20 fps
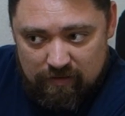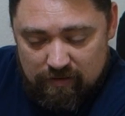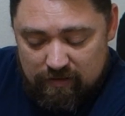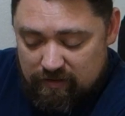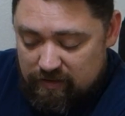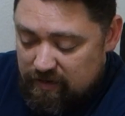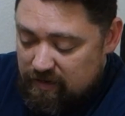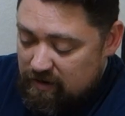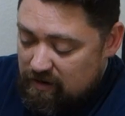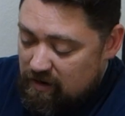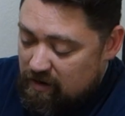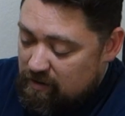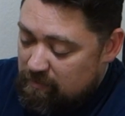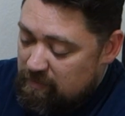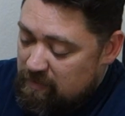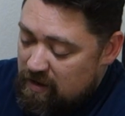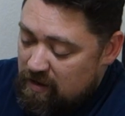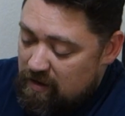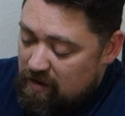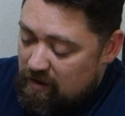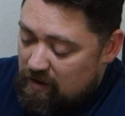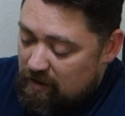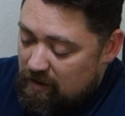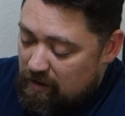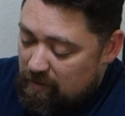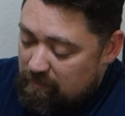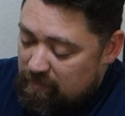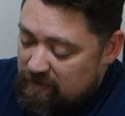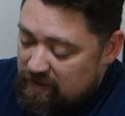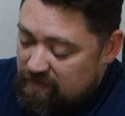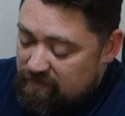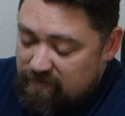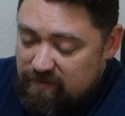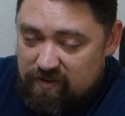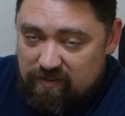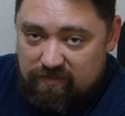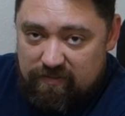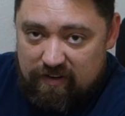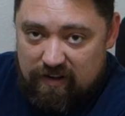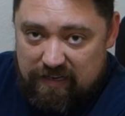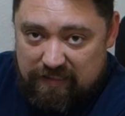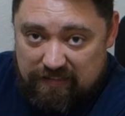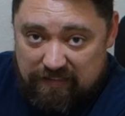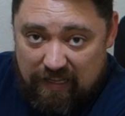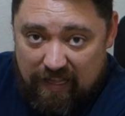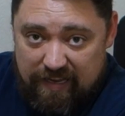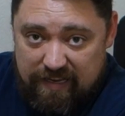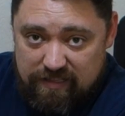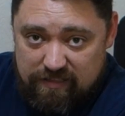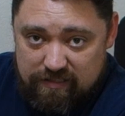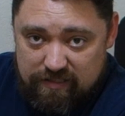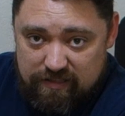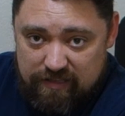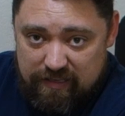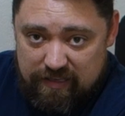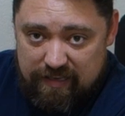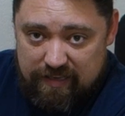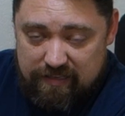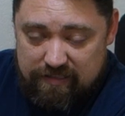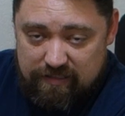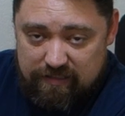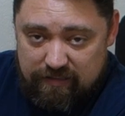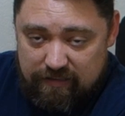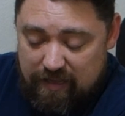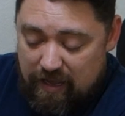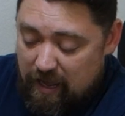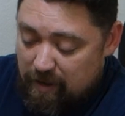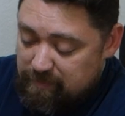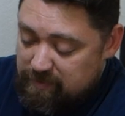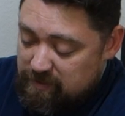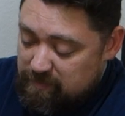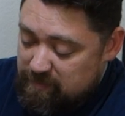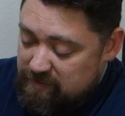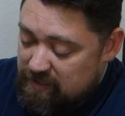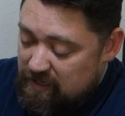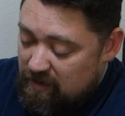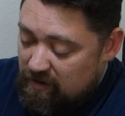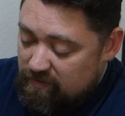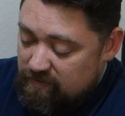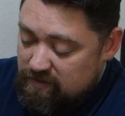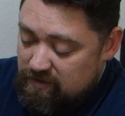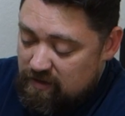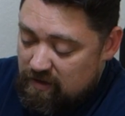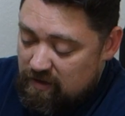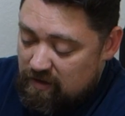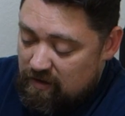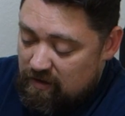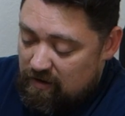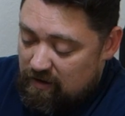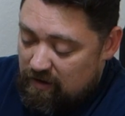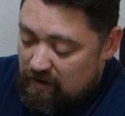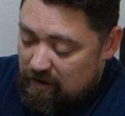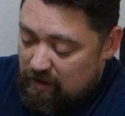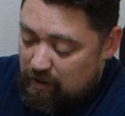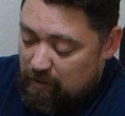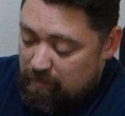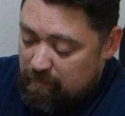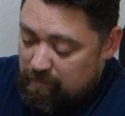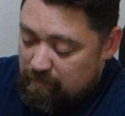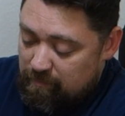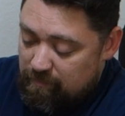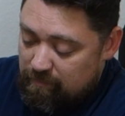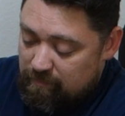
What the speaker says: clicking on them, they feel very light, the key caps themselves, and